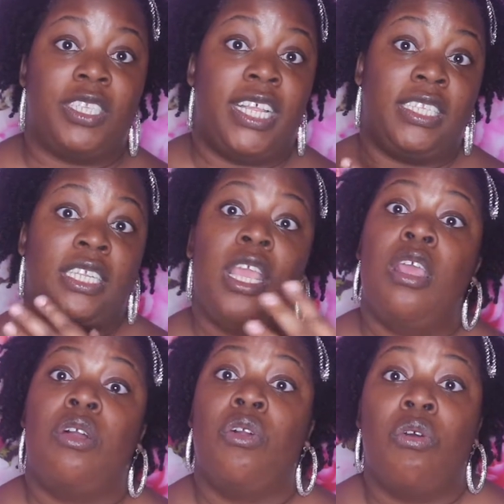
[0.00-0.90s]
Let's
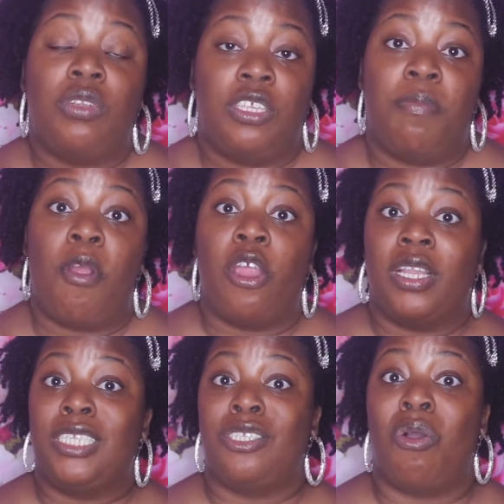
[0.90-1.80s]
go to the park.
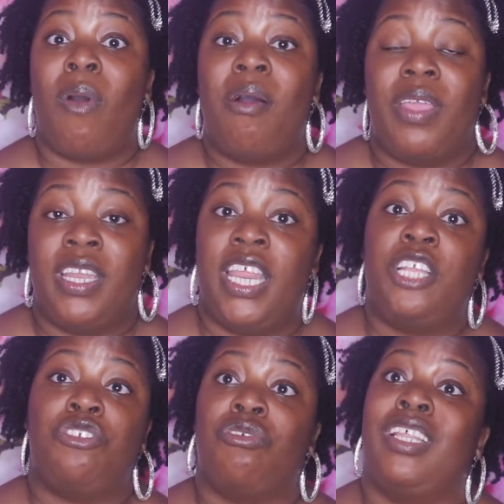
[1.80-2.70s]
Let's go out in nature.